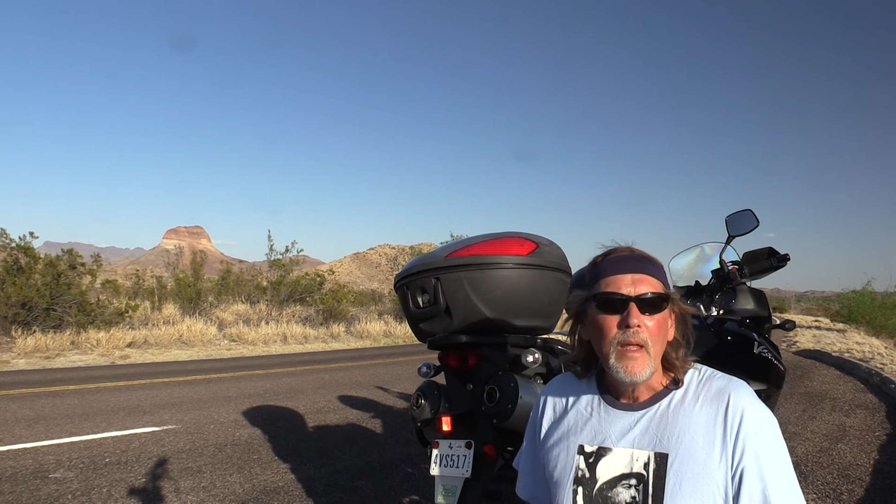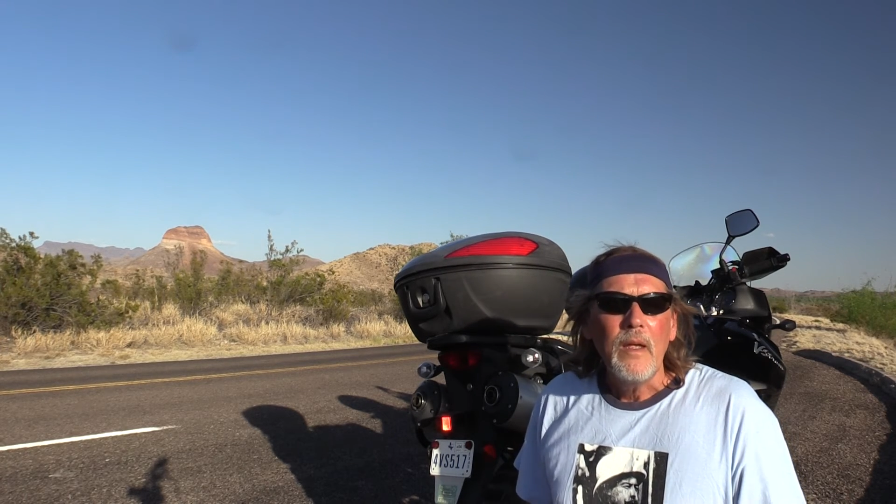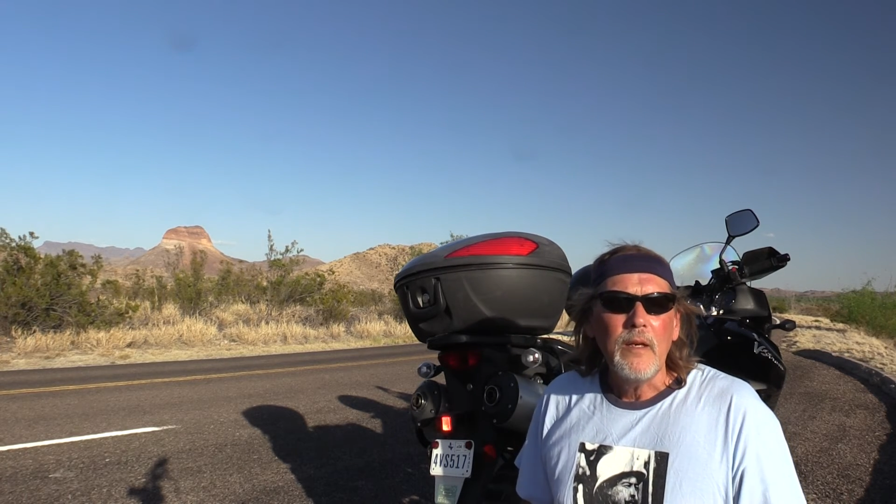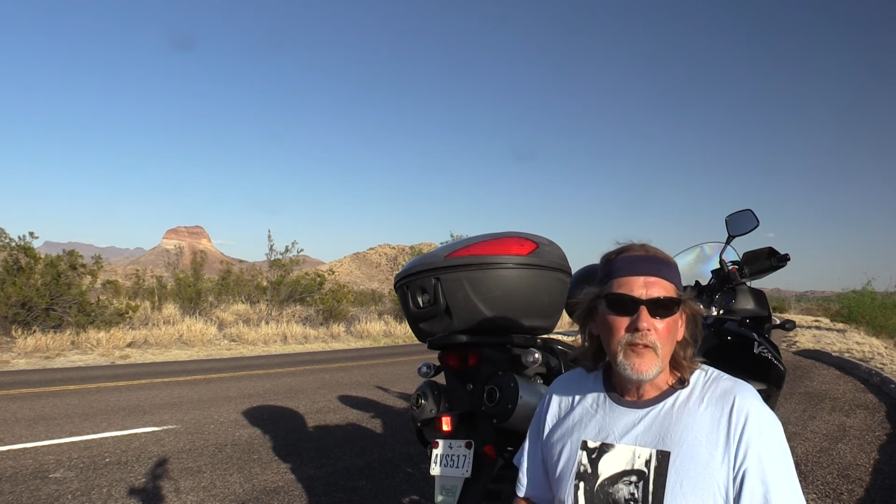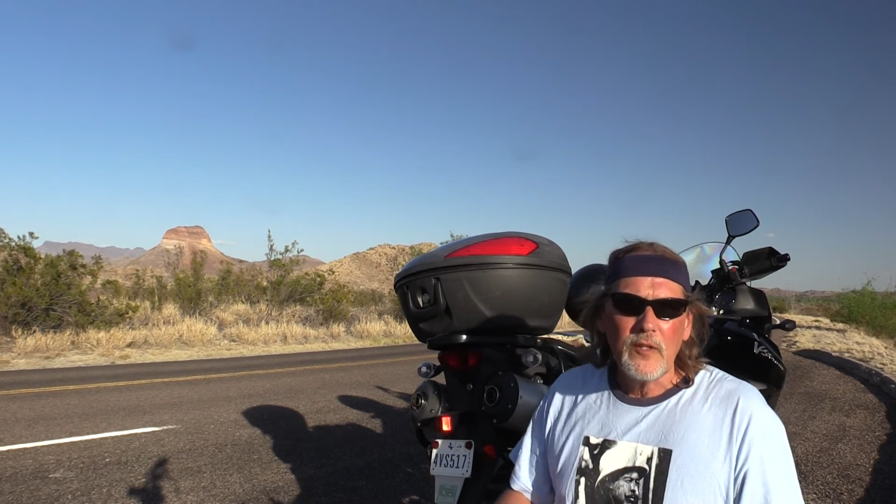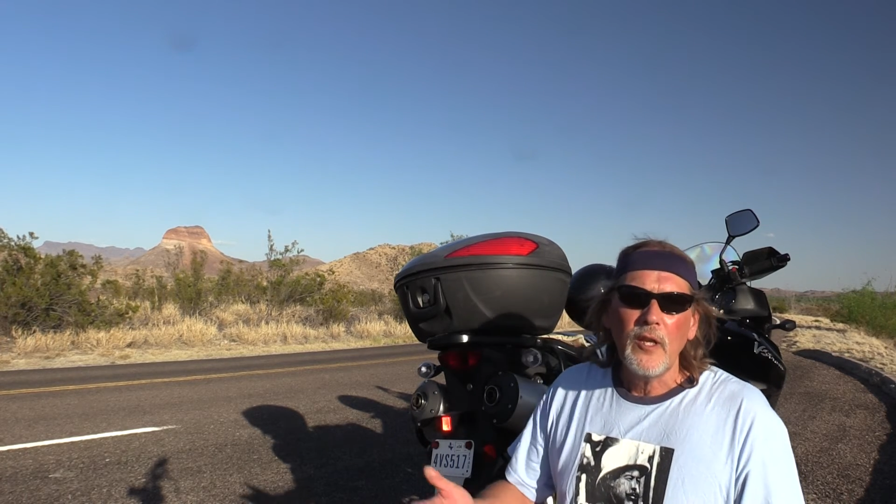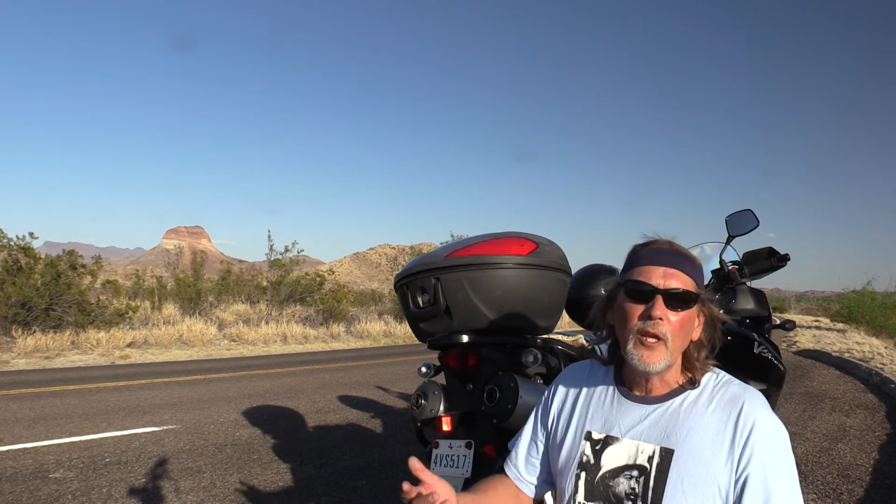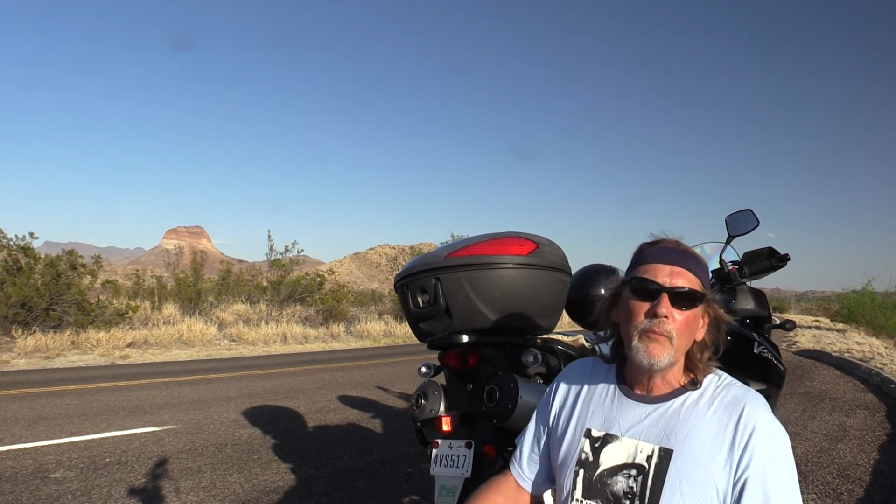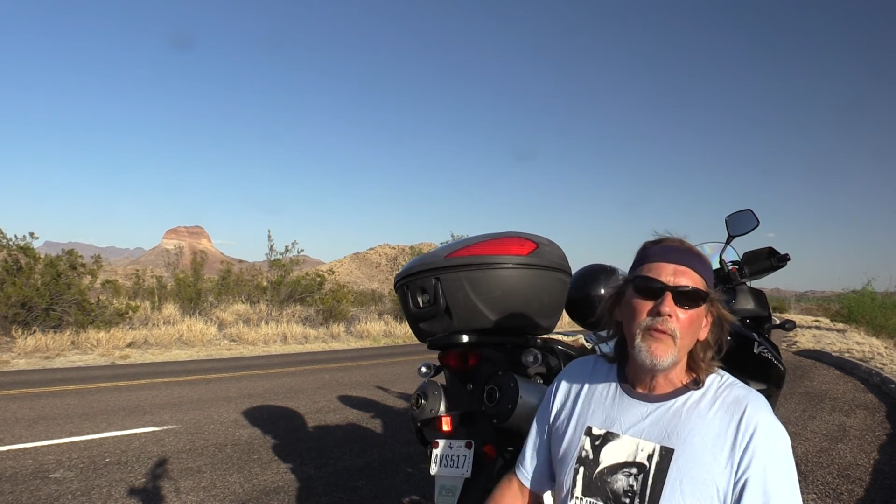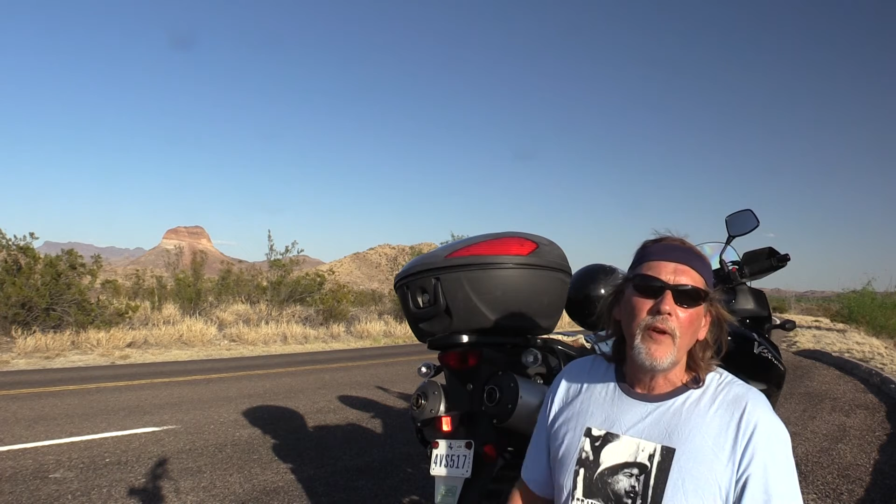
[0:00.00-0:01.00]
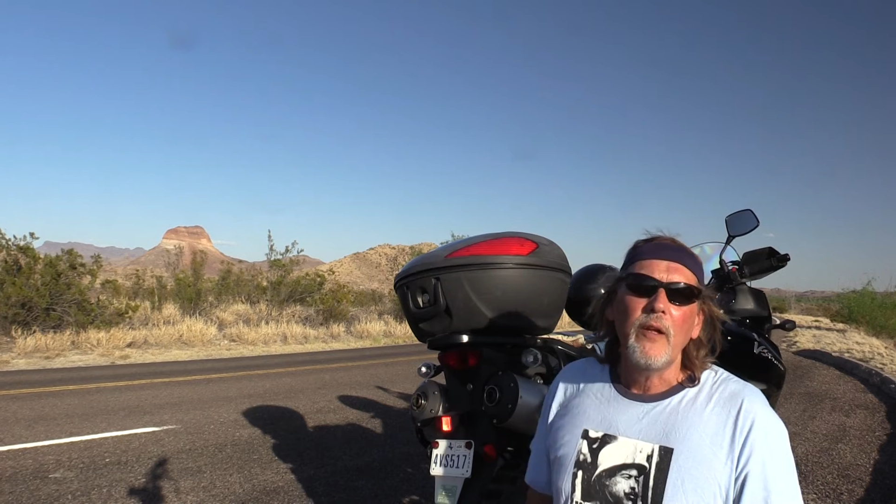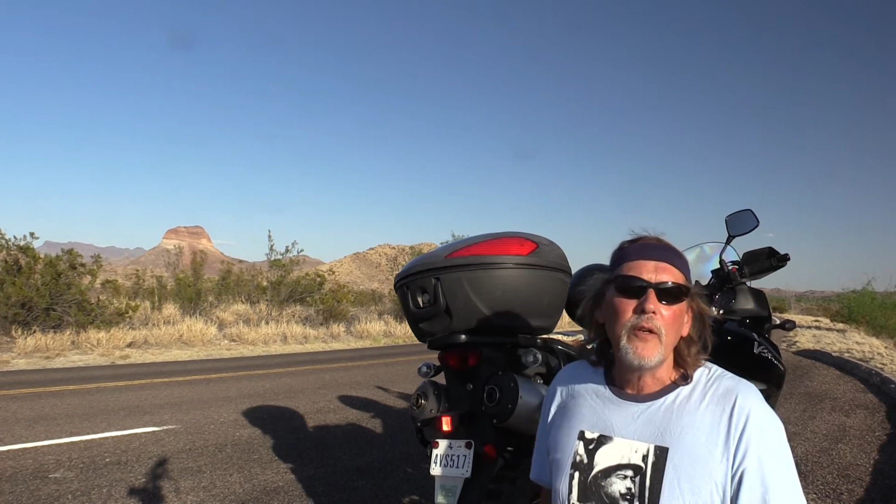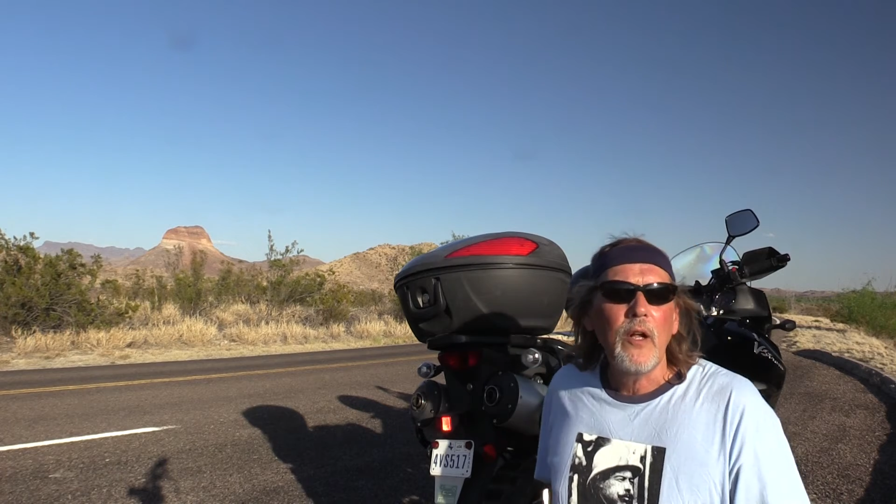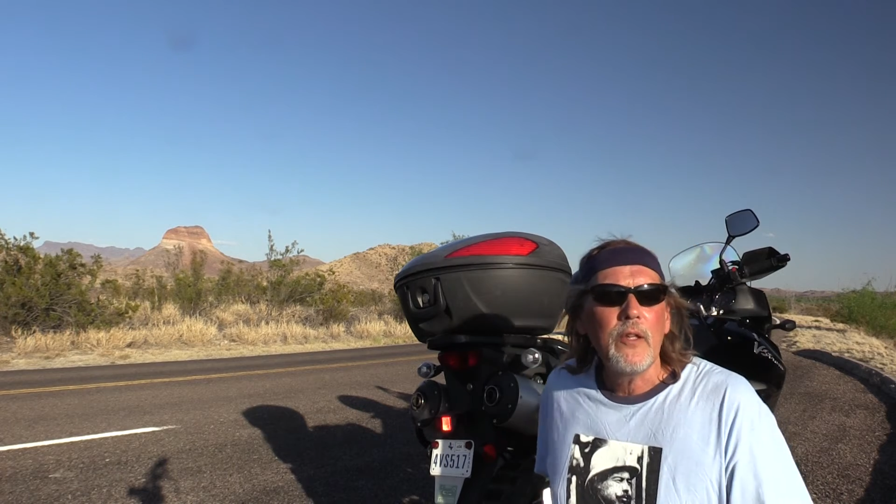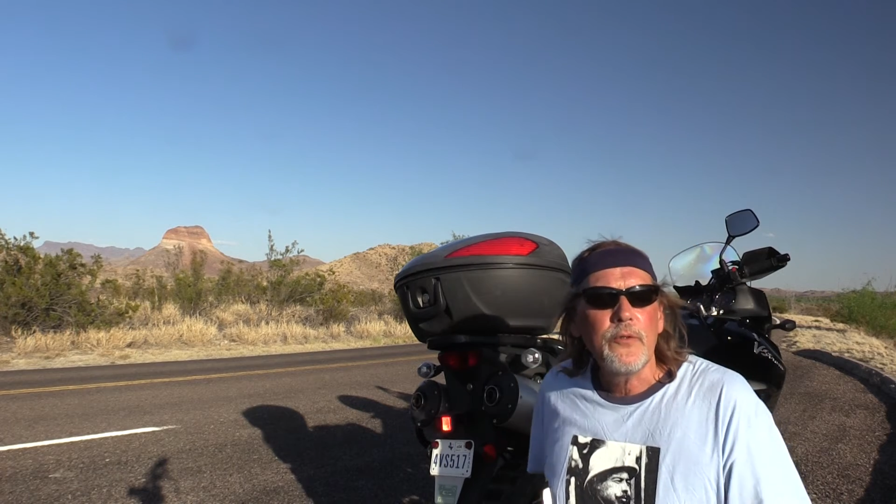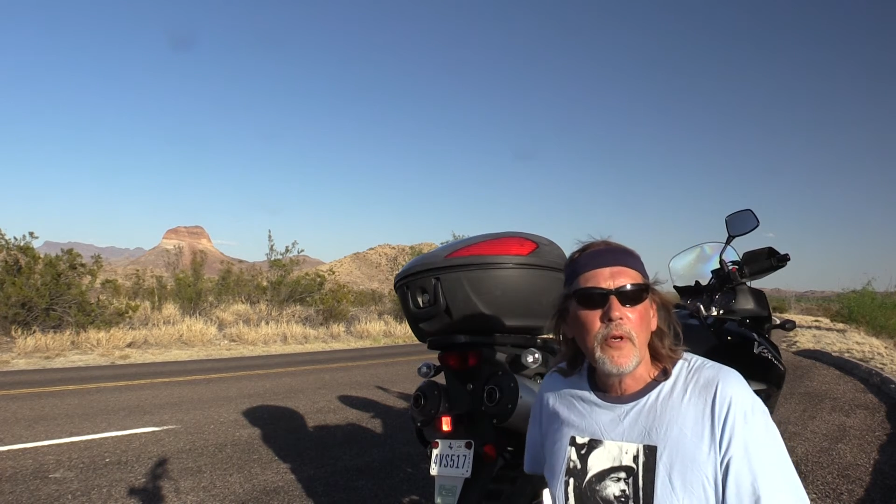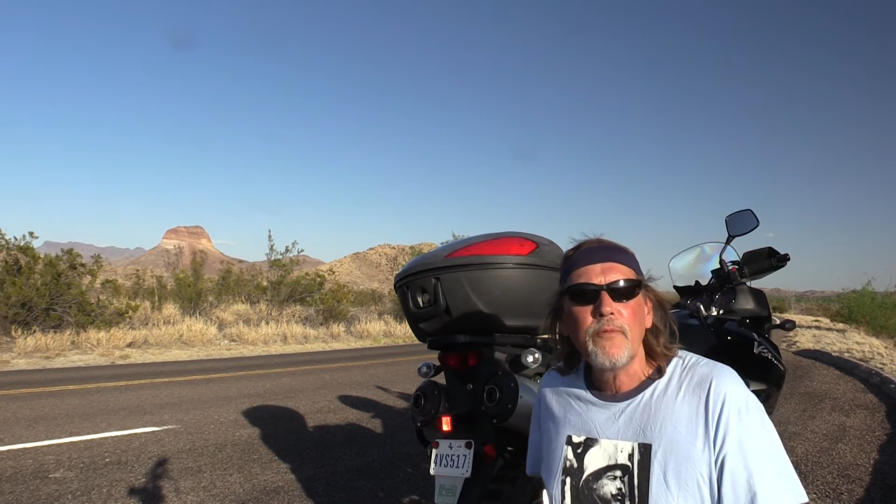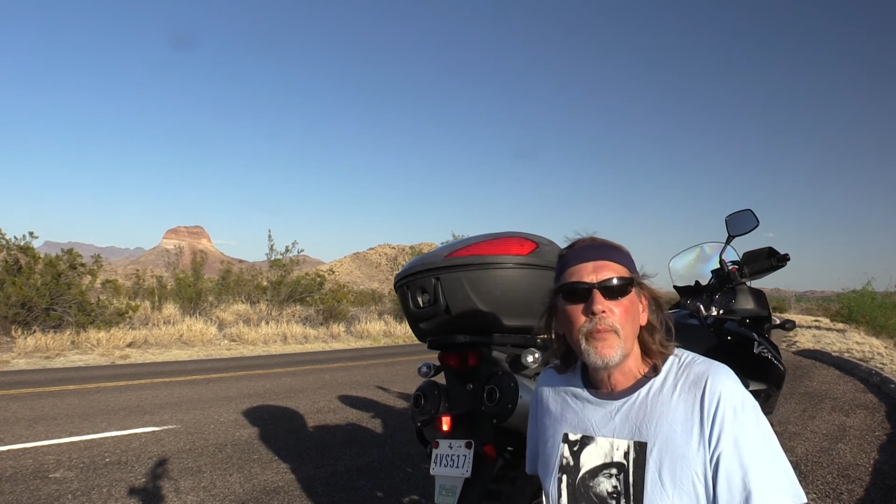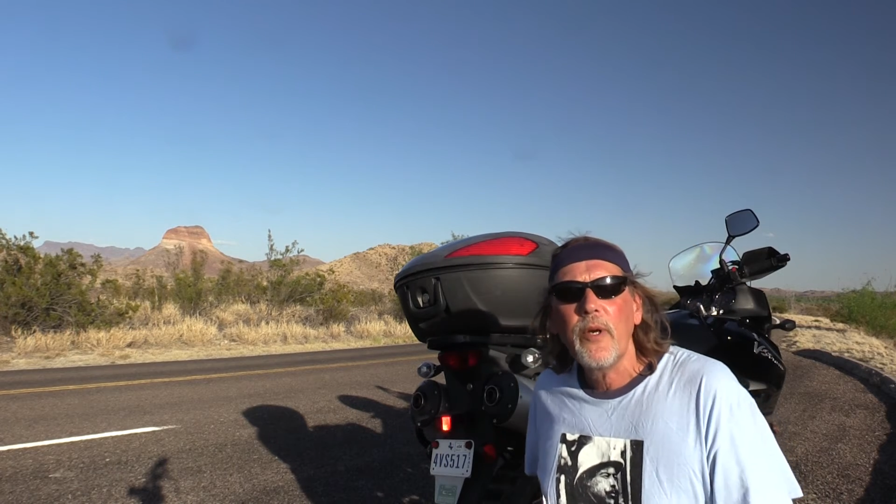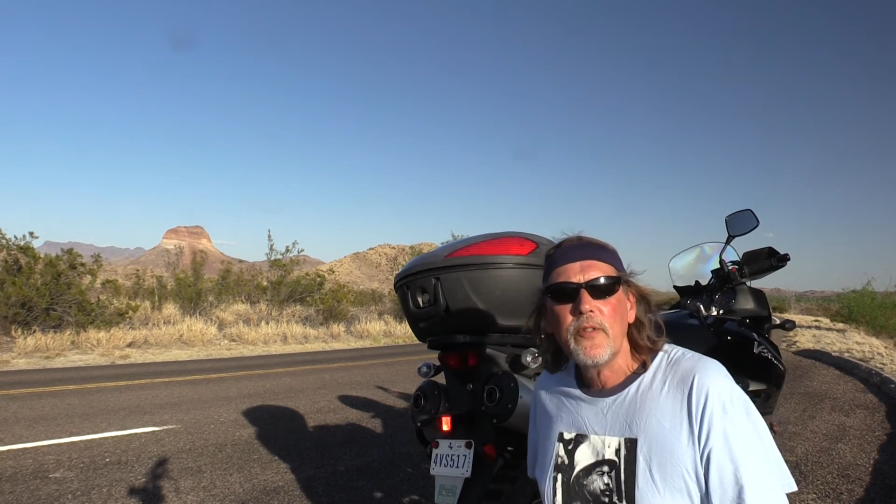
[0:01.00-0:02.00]
and he said they can be found at all the Trump
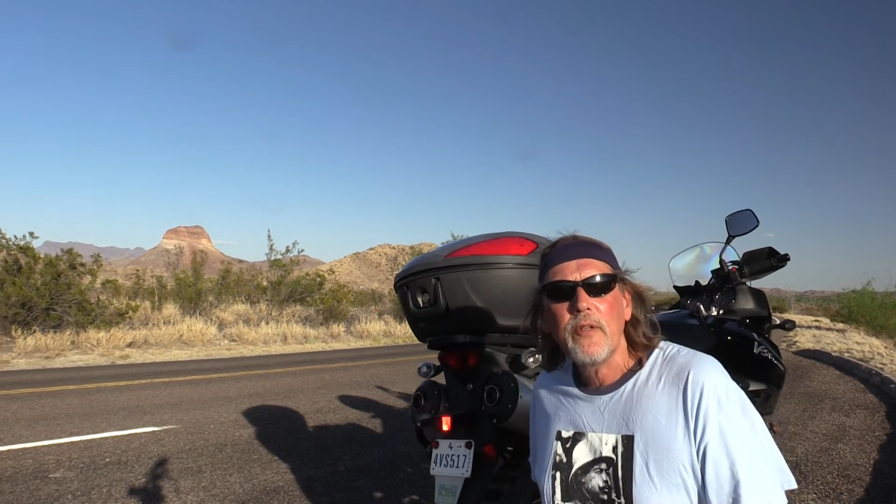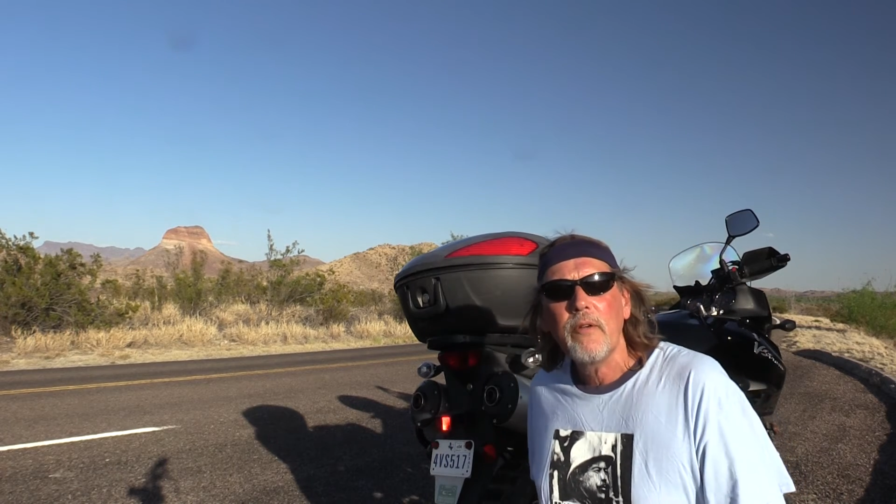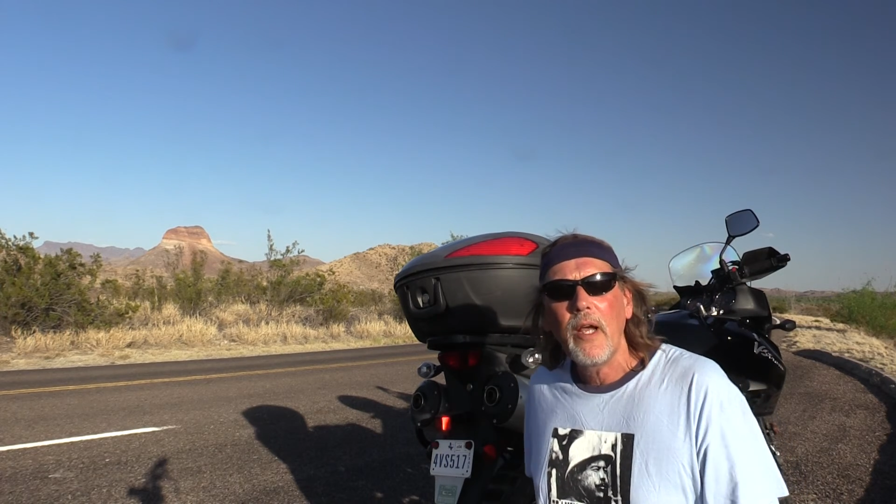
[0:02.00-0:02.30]
for President